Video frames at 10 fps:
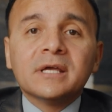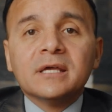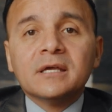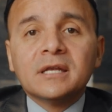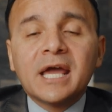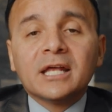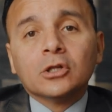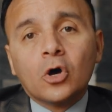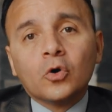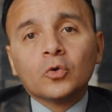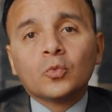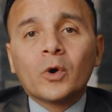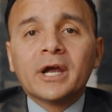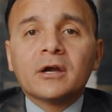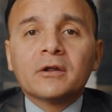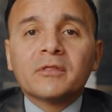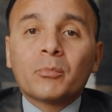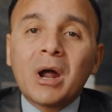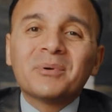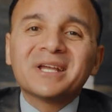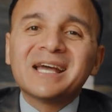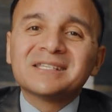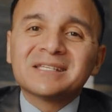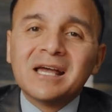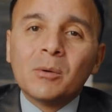in a loan where the property has